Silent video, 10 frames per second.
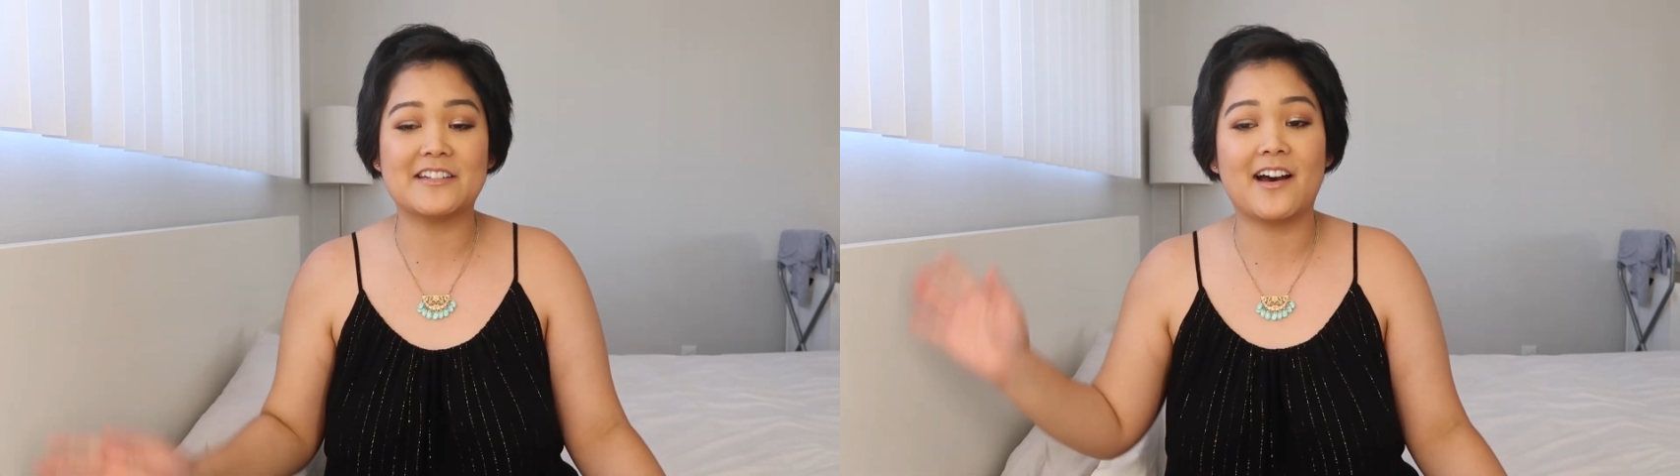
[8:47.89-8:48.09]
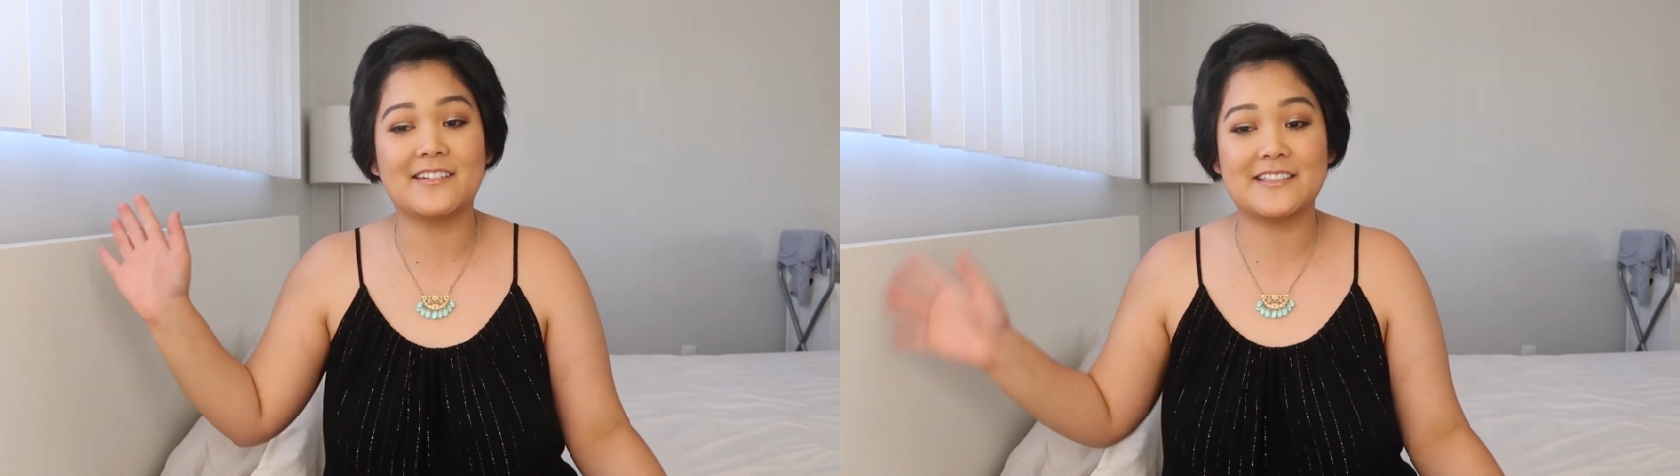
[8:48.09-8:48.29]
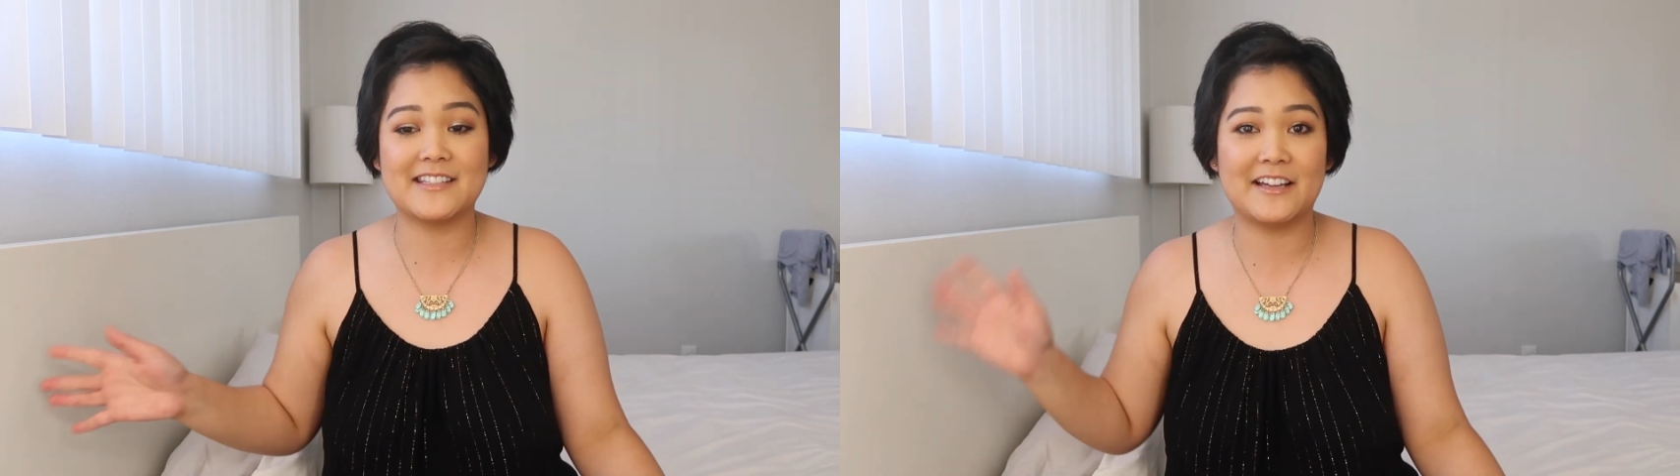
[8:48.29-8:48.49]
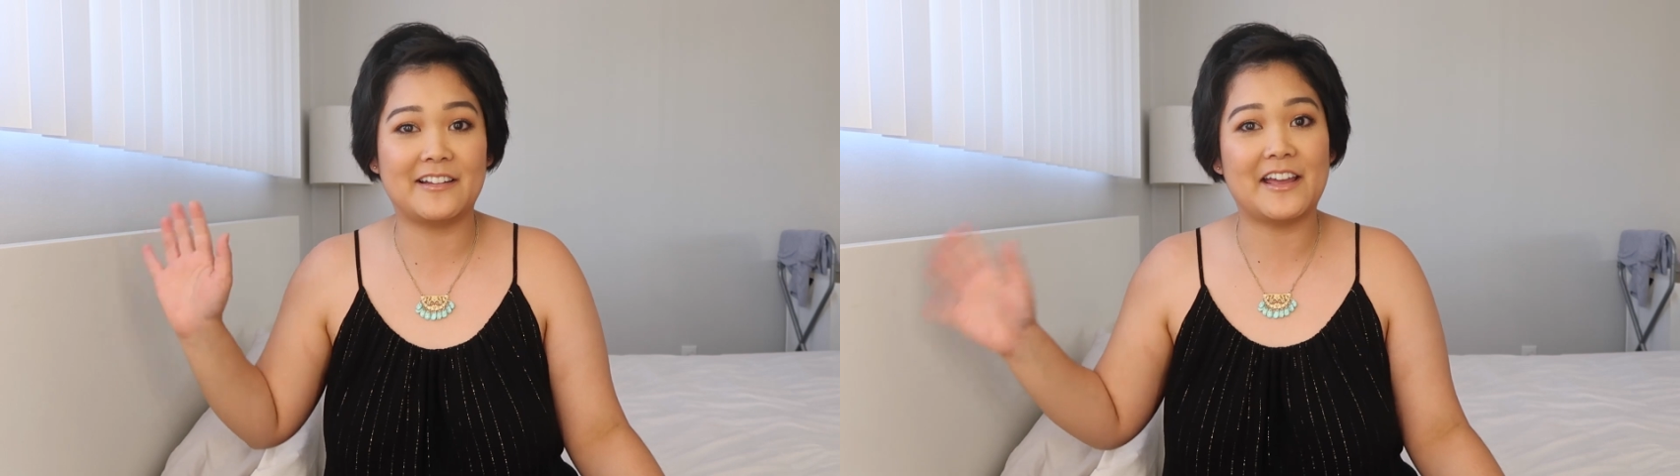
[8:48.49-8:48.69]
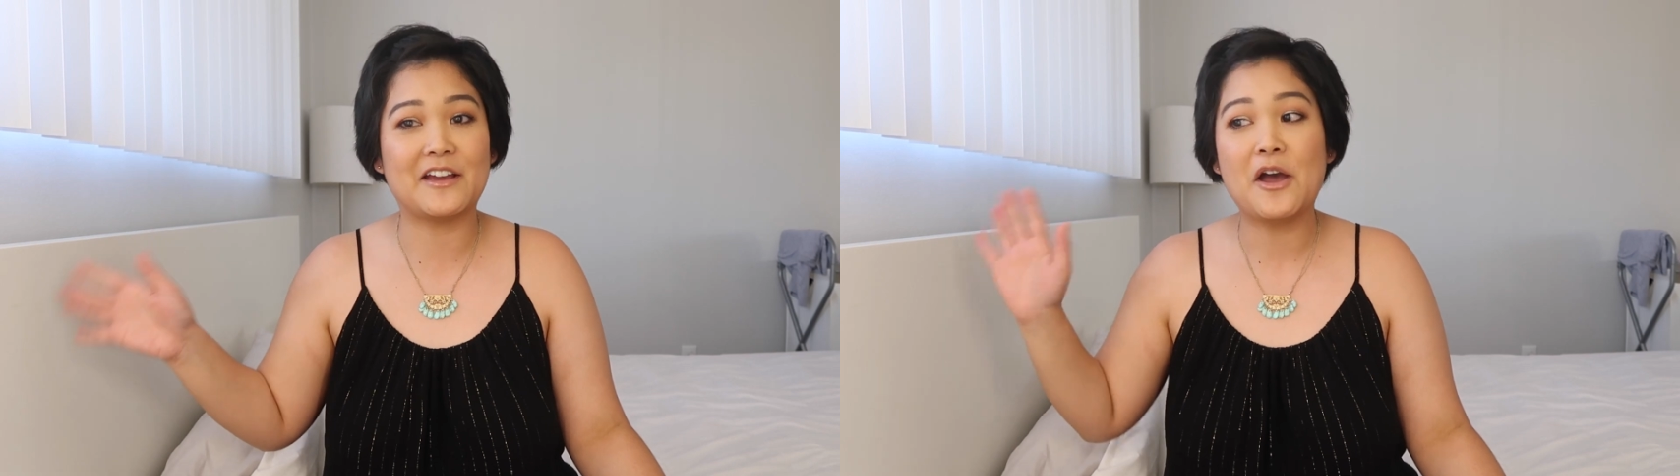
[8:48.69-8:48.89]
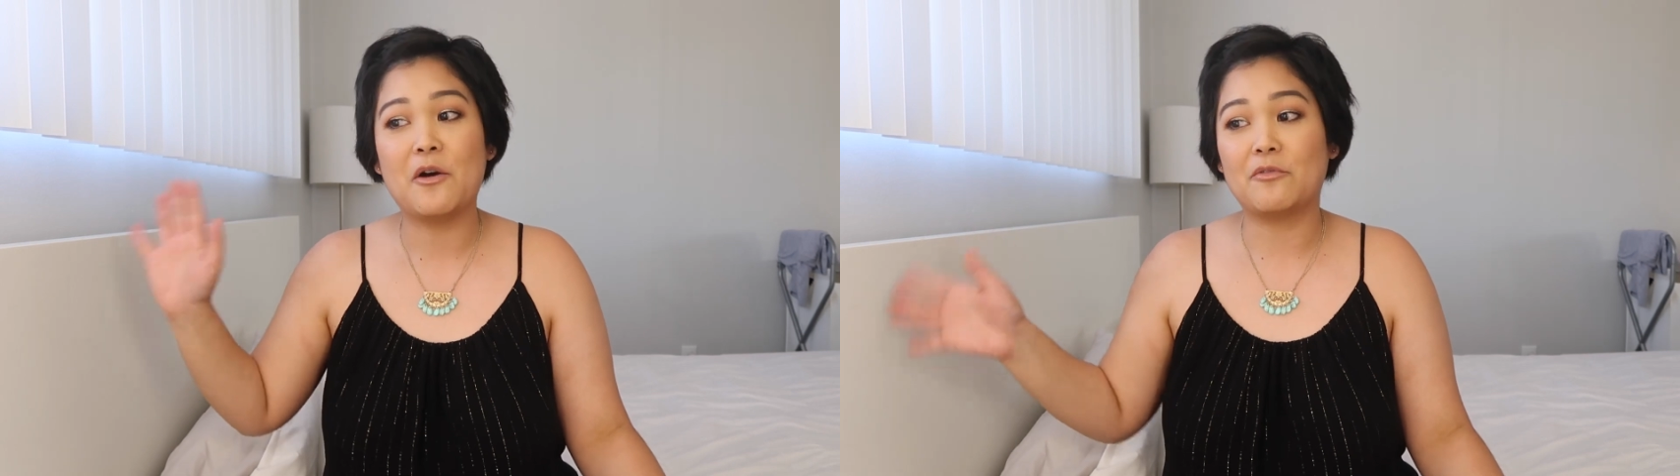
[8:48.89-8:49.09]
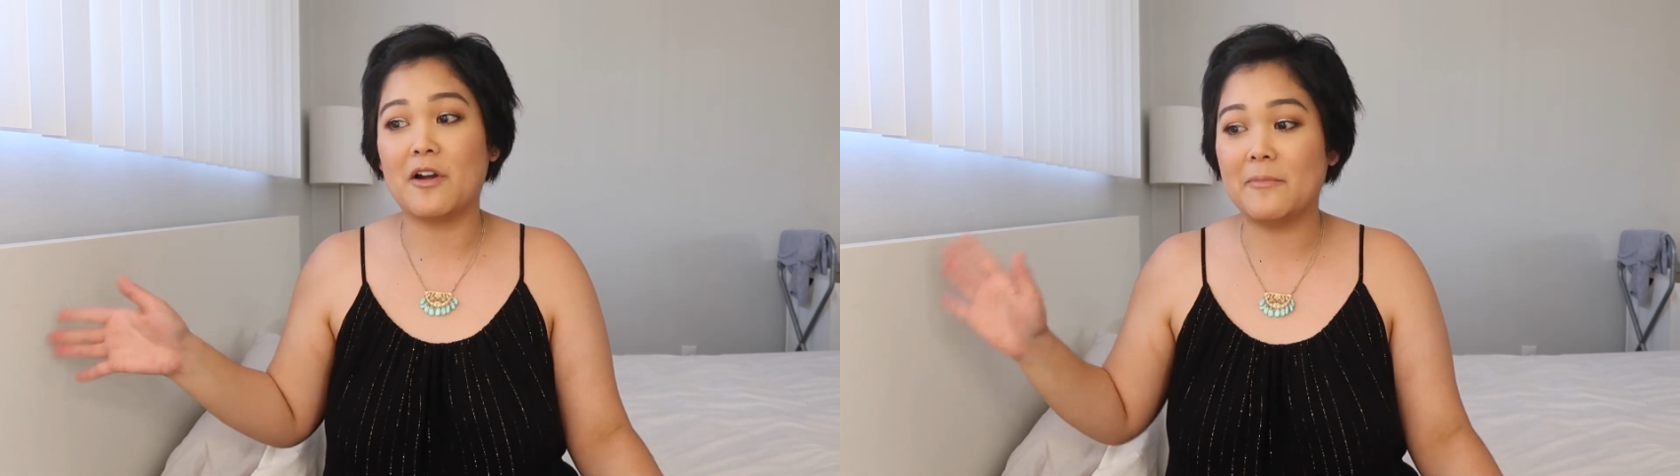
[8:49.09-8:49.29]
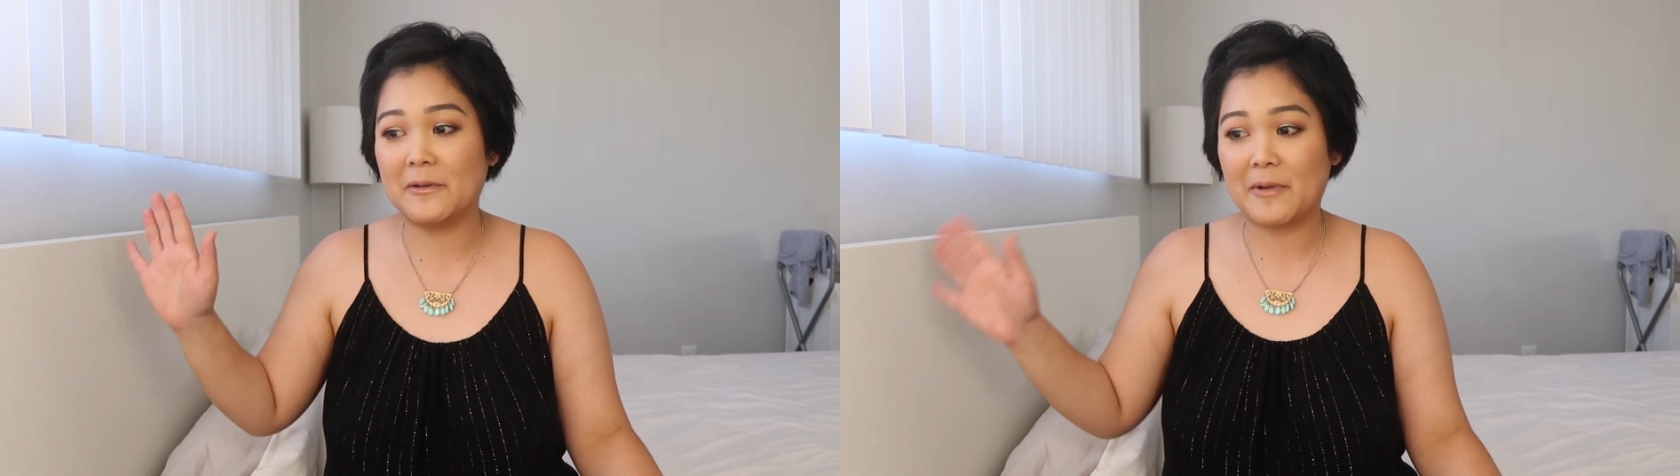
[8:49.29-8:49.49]
and Tati's there, like
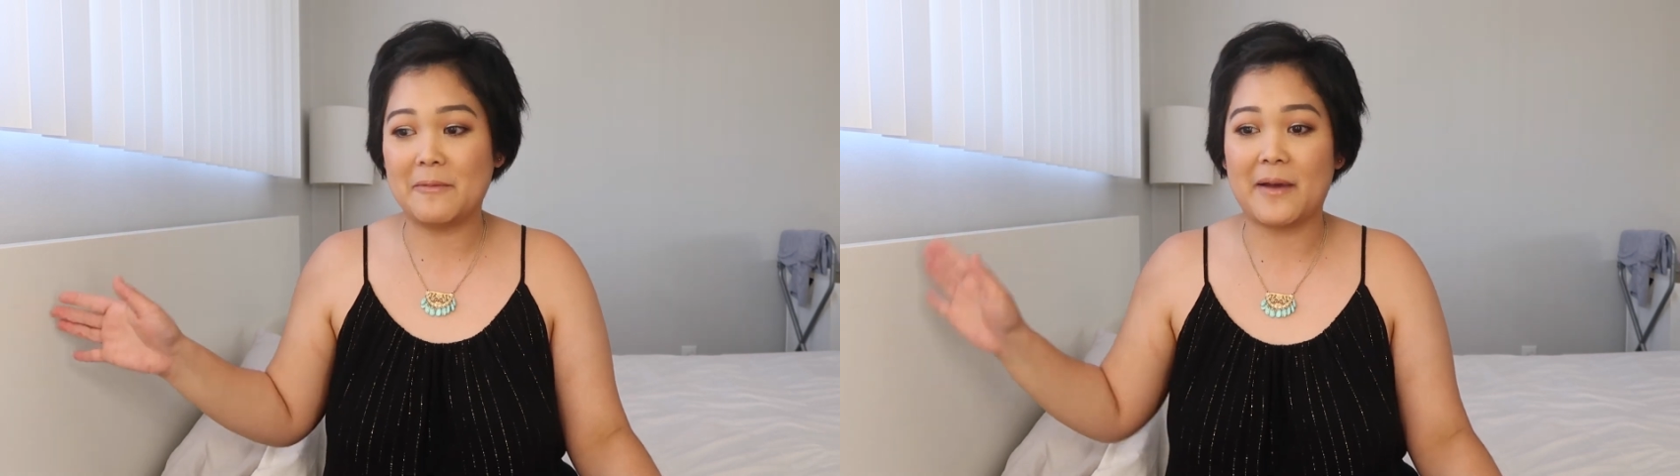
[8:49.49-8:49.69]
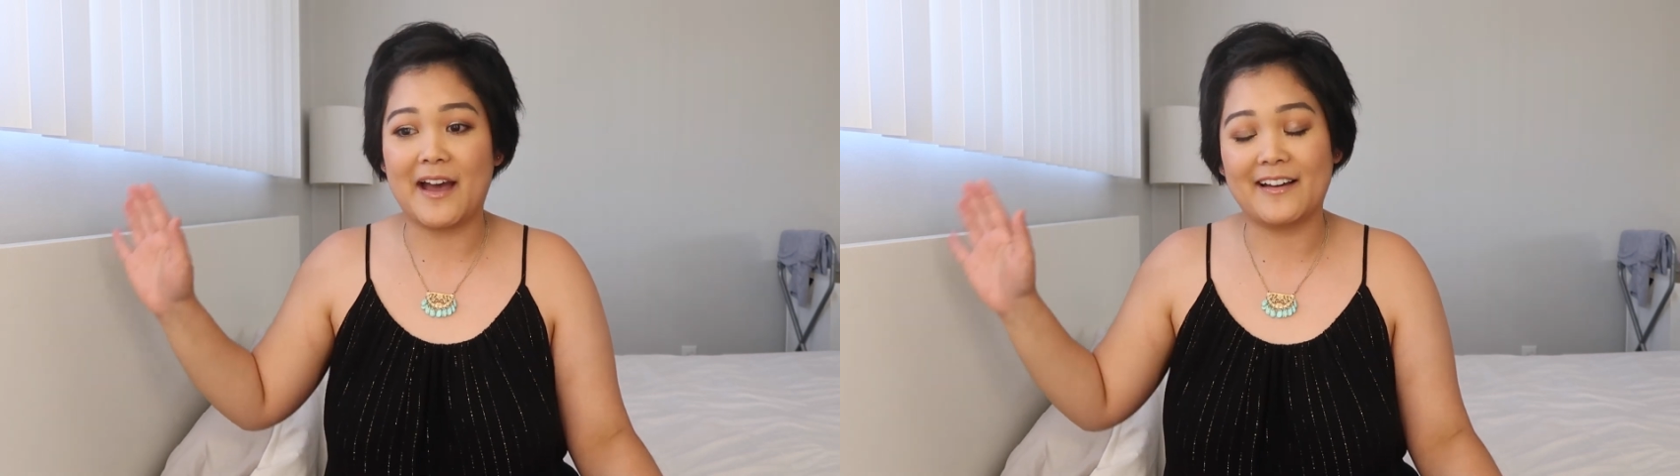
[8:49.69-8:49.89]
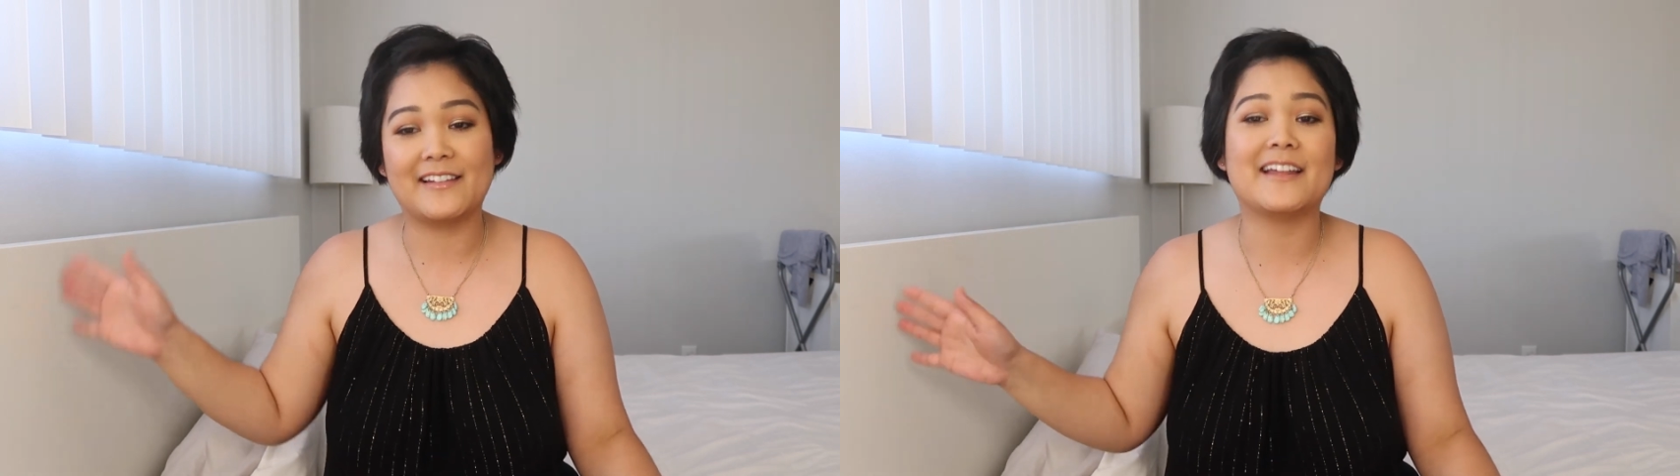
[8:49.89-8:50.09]
rubbing my back,